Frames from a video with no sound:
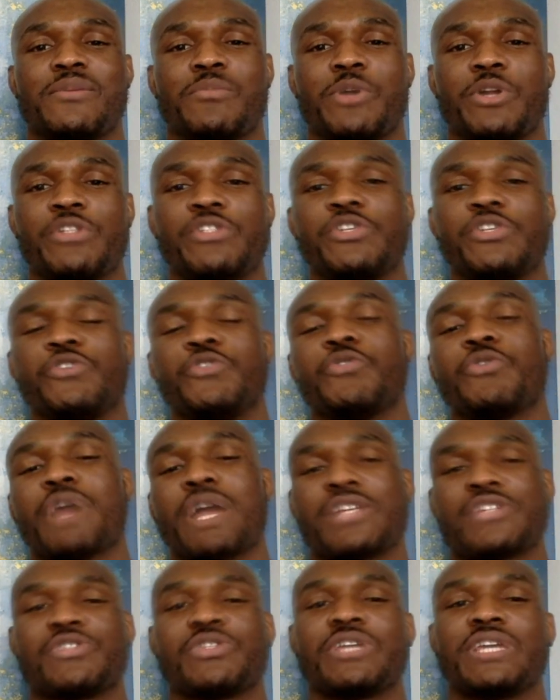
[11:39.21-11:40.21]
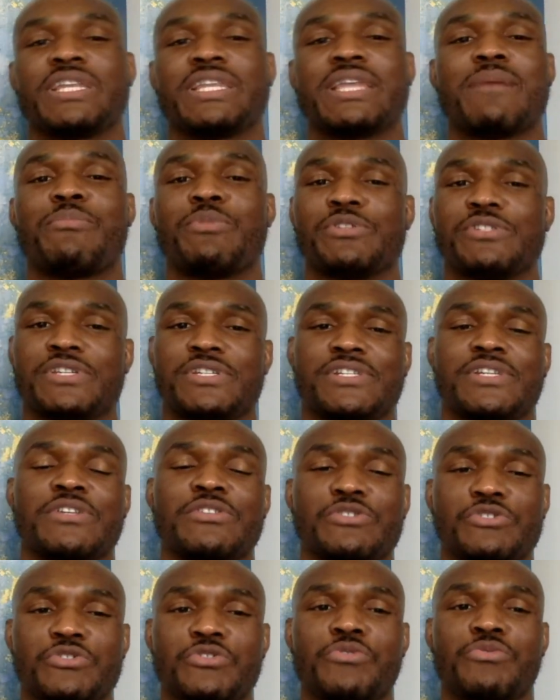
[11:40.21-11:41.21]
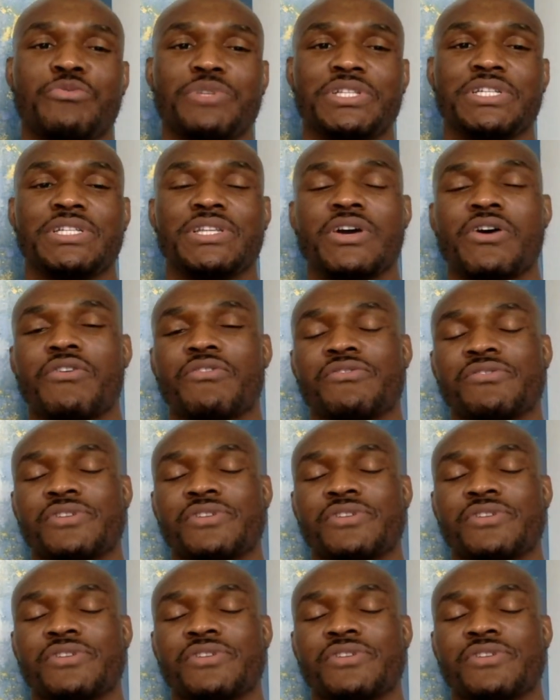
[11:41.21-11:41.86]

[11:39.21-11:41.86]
But until you're actually in that position, do you really know?